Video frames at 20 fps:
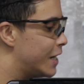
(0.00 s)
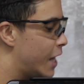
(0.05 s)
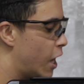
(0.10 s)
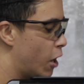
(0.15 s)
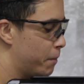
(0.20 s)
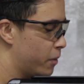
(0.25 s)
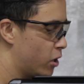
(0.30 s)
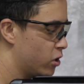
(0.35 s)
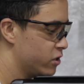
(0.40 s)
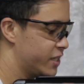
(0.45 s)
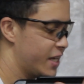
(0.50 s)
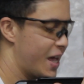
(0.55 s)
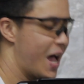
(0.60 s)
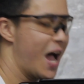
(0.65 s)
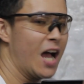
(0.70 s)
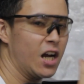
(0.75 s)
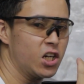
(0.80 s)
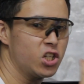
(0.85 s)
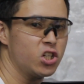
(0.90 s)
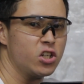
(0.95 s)
loud because the
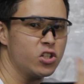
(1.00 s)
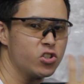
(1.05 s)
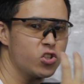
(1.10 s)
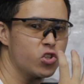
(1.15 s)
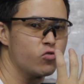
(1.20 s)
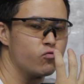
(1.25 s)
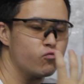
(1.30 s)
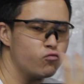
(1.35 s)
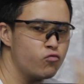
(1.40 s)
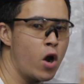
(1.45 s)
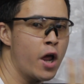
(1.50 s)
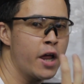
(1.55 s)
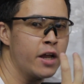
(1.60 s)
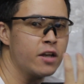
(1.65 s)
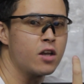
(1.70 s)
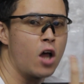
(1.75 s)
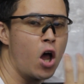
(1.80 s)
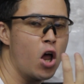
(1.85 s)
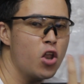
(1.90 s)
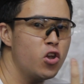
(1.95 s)
action is just right
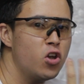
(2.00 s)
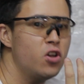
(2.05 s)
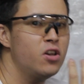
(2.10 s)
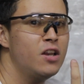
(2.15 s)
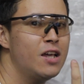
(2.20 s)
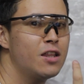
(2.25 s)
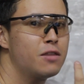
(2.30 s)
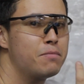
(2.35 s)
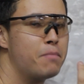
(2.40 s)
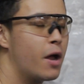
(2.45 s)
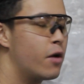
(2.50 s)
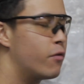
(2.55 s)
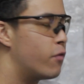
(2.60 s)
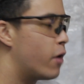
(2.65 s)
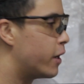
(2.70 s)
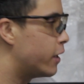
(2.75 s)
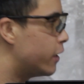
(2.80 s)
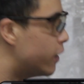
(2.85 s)
underneath my right